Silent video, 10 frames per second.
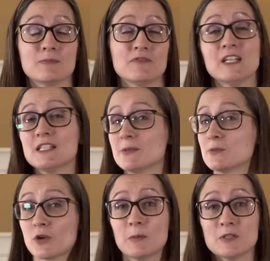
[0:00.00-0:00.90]
fitness
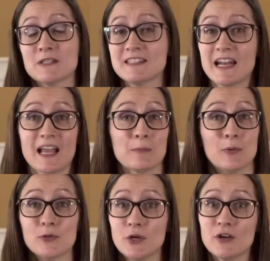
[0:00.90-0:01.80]
subscriptions that I can
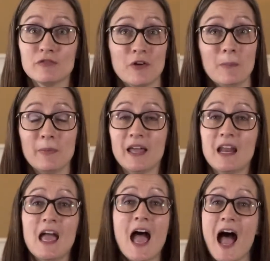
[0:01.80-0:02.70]
pull yoga from, but
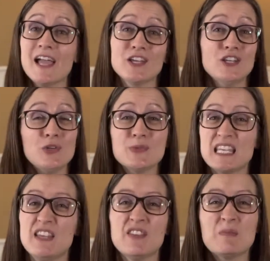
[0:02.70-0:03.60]
I could use even